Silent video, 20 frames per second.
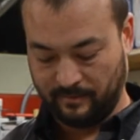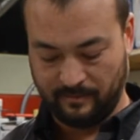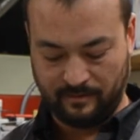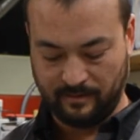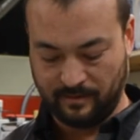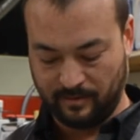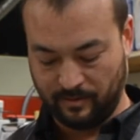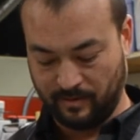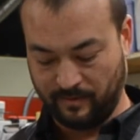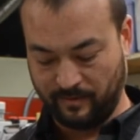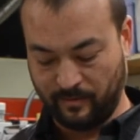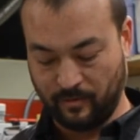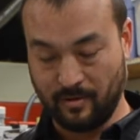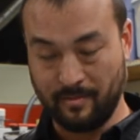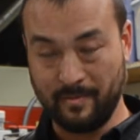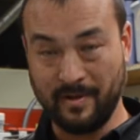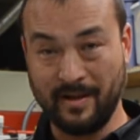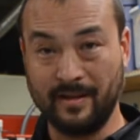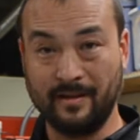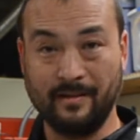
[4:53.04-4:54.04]
sort of
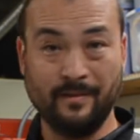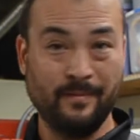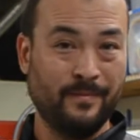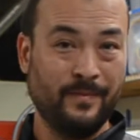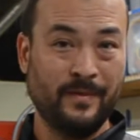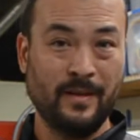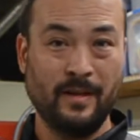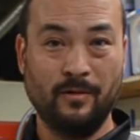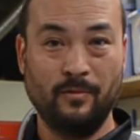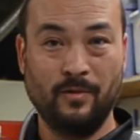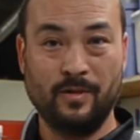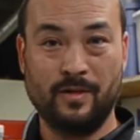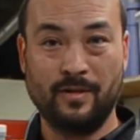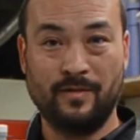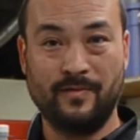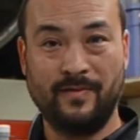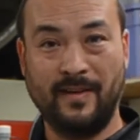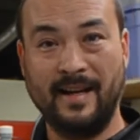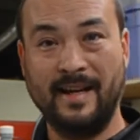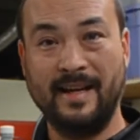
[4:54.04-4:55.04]
orbiting, which is
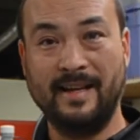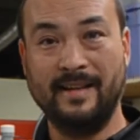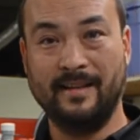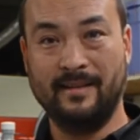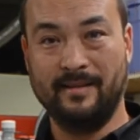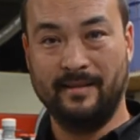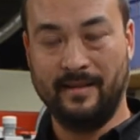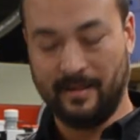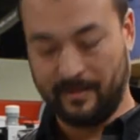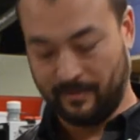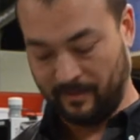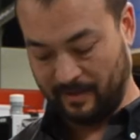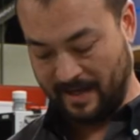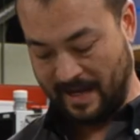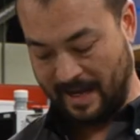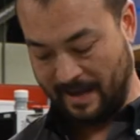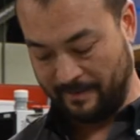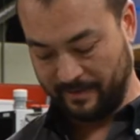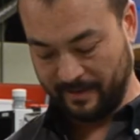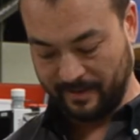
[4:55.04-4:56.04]
fine. That's what
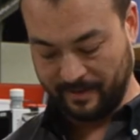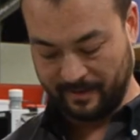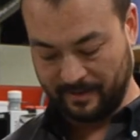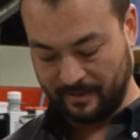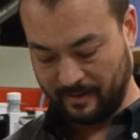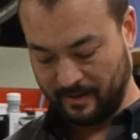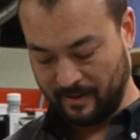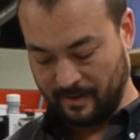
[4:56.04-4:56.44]
happens.